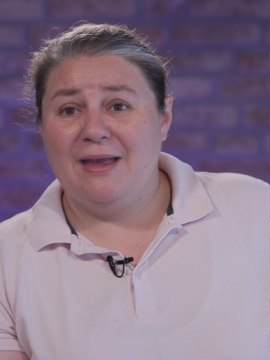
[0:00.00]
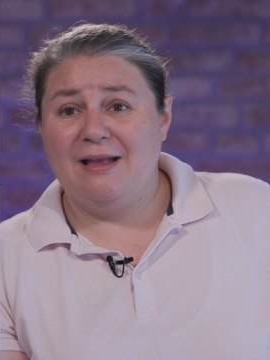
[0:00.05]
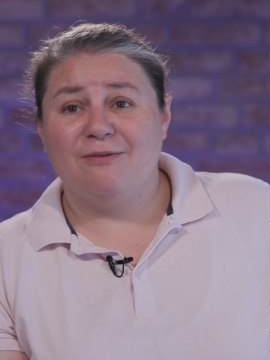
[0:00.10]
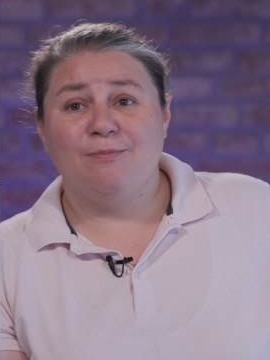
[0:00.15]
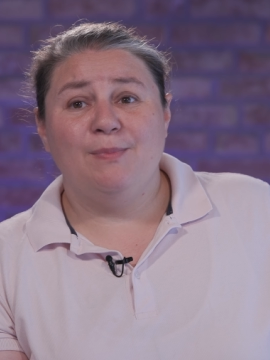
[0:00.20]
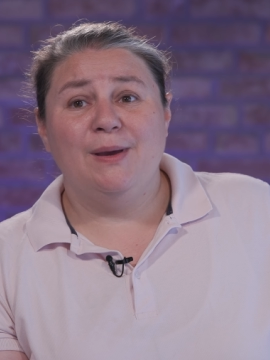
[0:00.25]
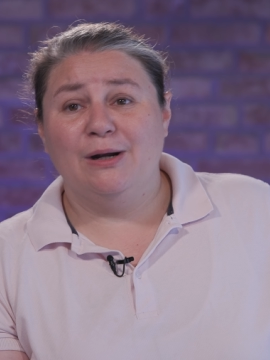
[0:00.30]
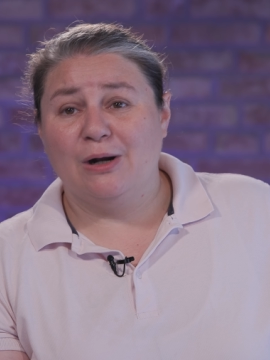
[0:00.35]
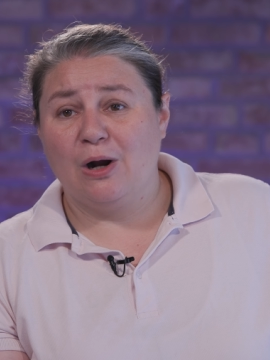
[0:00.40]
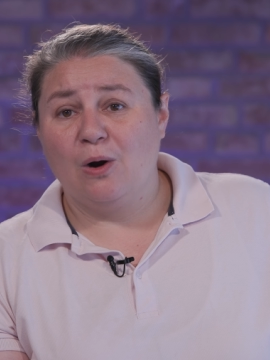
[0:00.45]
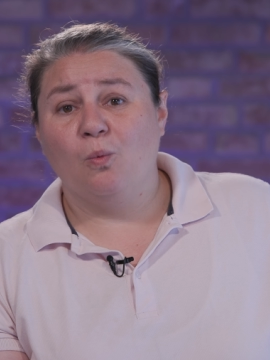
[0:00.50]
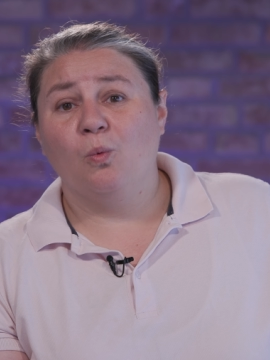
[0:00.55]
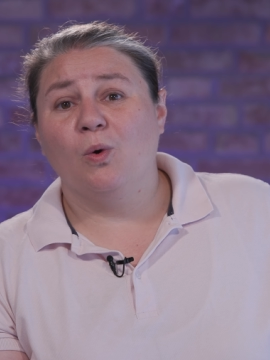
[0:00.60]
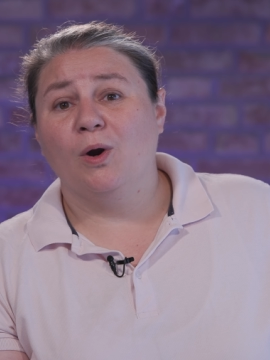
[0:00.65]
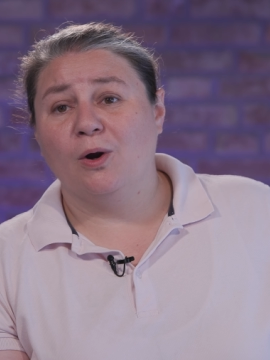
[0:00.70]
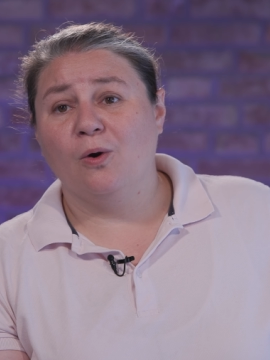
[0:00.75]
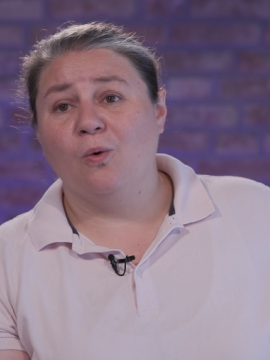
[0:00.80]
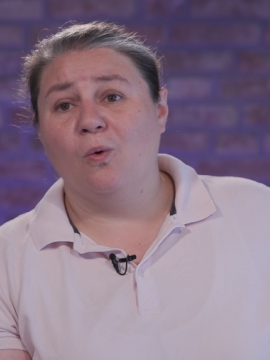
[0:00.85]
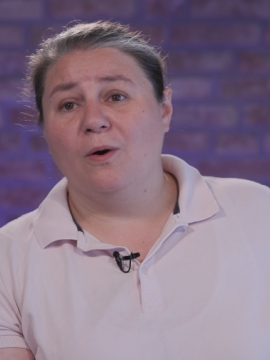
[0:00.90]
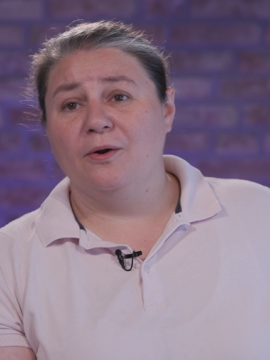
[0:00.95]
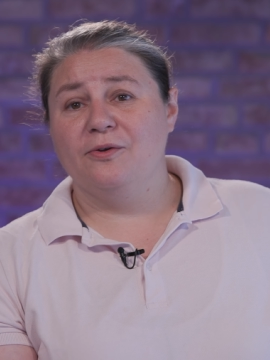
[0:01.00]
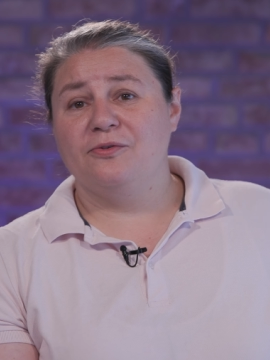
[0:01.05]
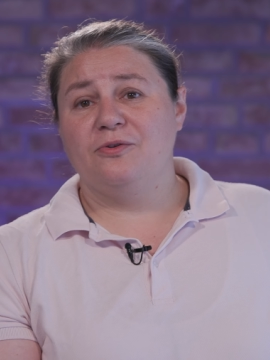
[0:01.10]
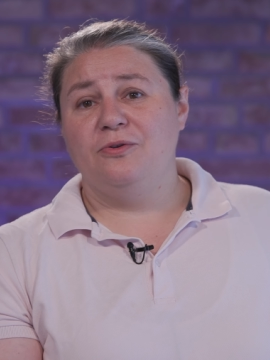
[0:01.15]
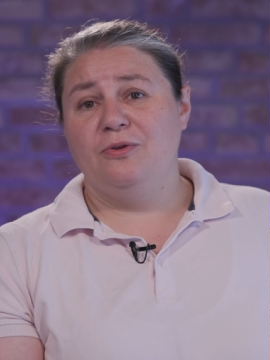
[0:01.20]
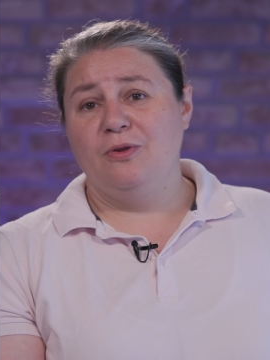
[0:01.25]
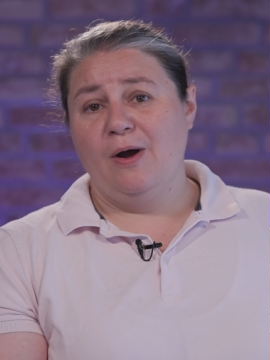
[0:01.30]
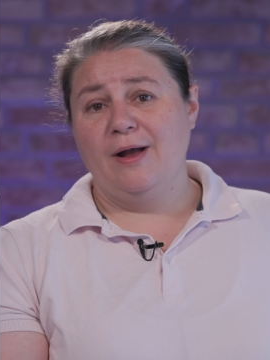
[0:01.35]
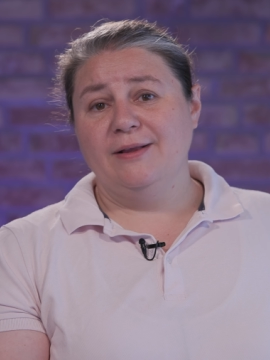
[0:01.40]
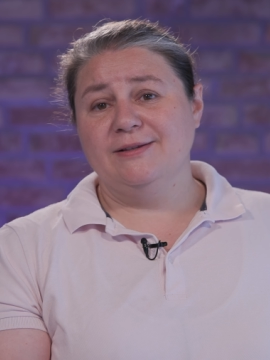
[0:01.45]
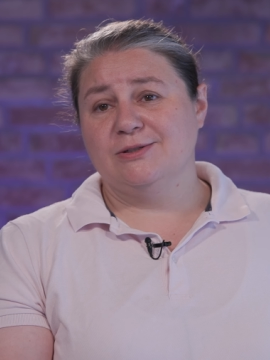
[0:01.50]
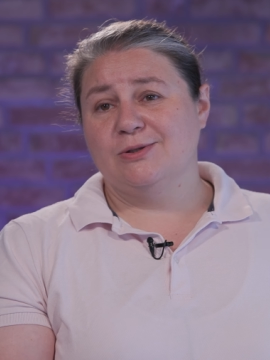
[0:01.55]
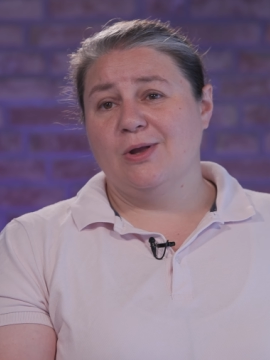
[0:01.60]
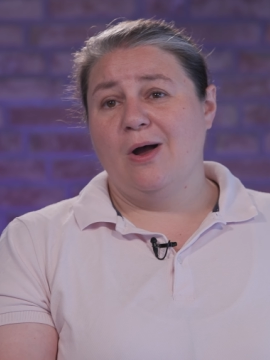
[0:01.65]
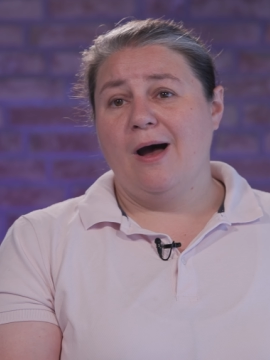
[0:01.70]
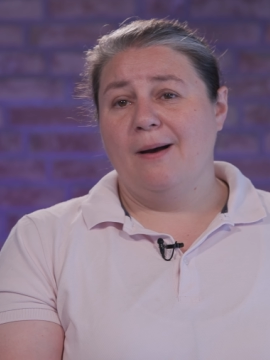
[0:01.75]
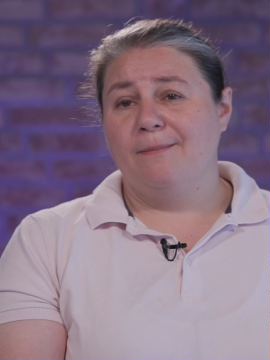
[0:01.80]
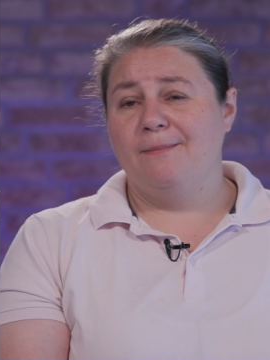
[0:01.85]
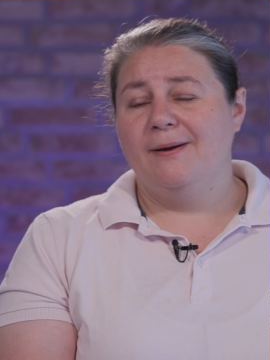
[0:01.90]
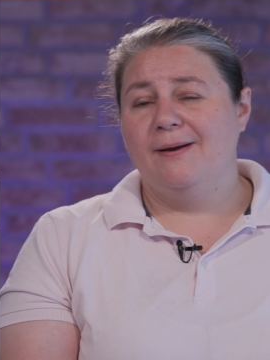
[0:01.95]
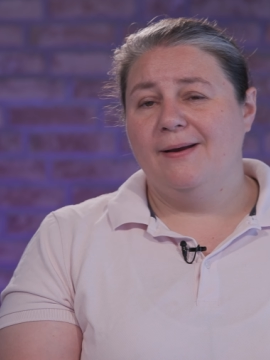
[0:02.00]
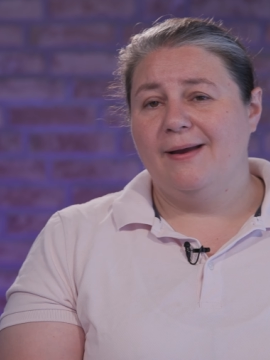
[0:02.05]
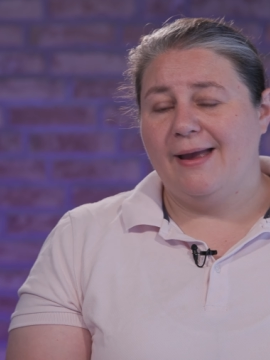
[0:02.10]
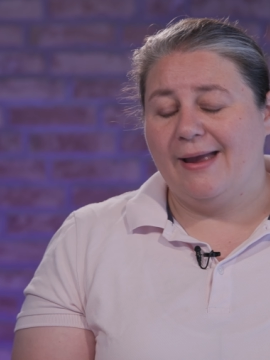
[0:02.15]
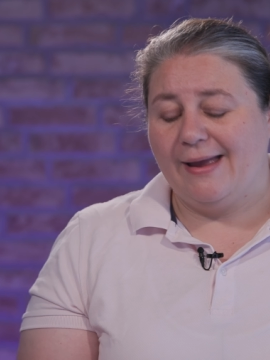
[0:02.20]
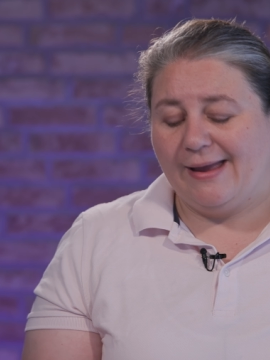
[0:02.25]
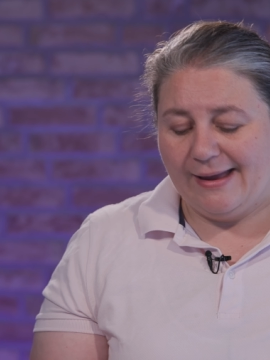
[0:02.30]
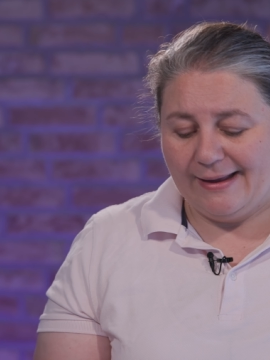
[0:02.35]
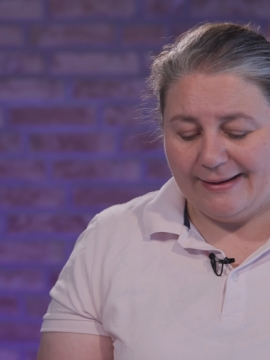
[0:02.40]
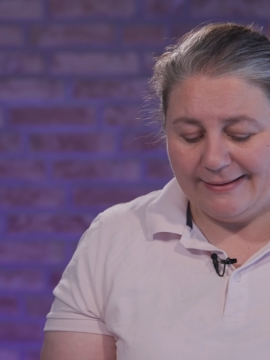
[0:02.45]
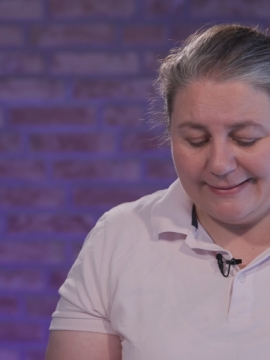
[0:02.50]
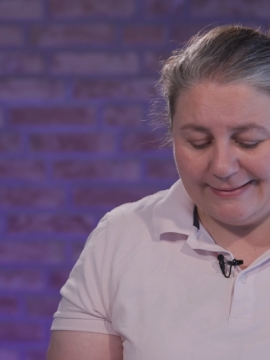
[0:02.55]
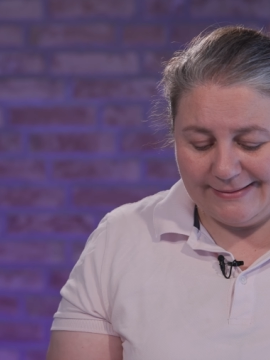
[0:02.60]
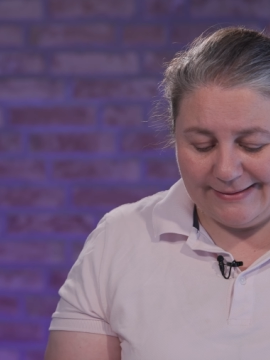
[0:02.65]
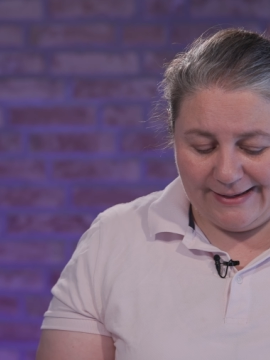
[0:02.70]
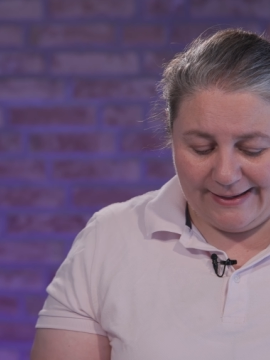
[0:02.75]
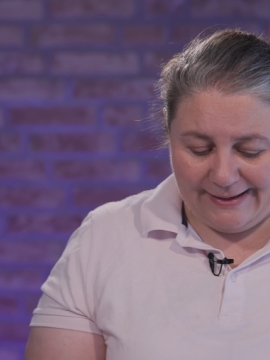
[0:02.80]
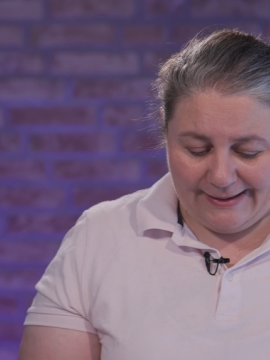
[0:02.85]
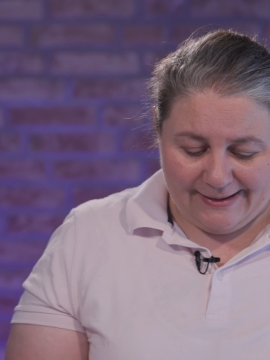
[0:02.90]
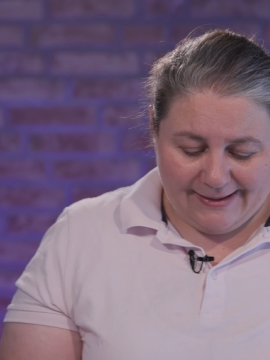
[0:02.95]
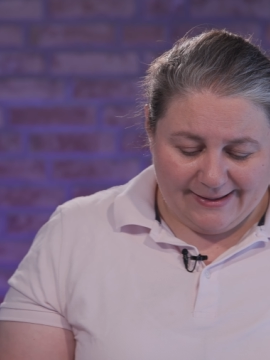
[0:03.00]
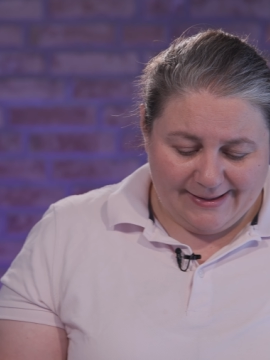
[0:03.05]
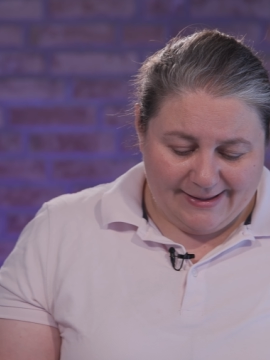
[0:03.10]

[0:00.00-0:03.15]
it's been our workhorse nonstop. And